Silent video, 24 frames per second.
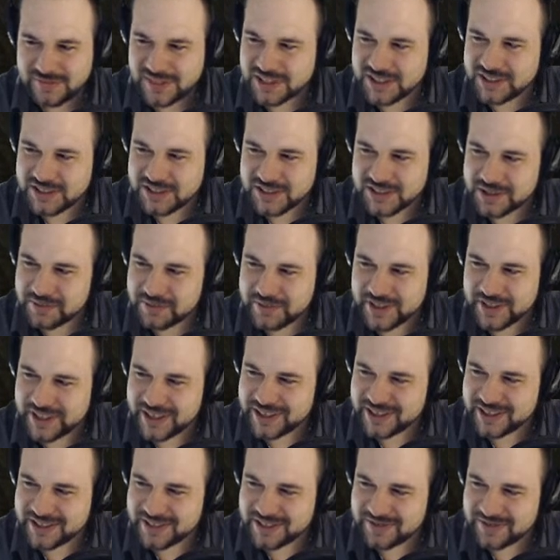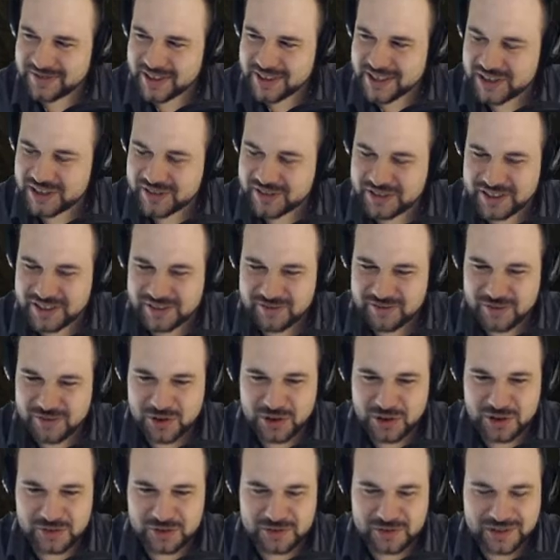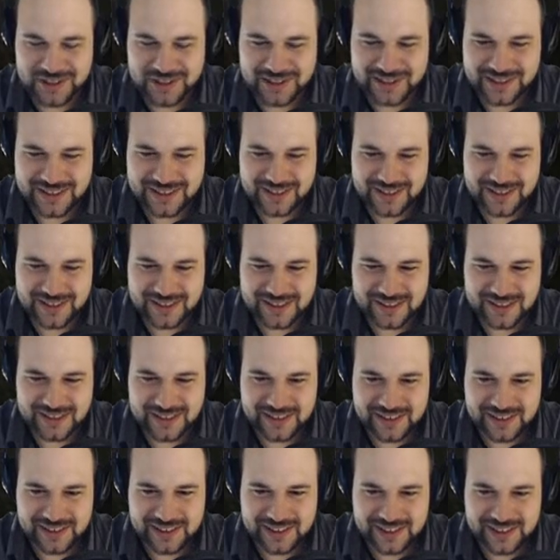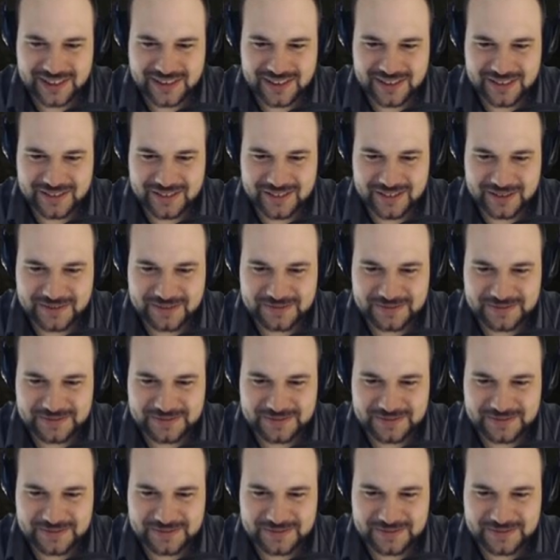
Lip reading: Something is very wrong with this guy. I don't know.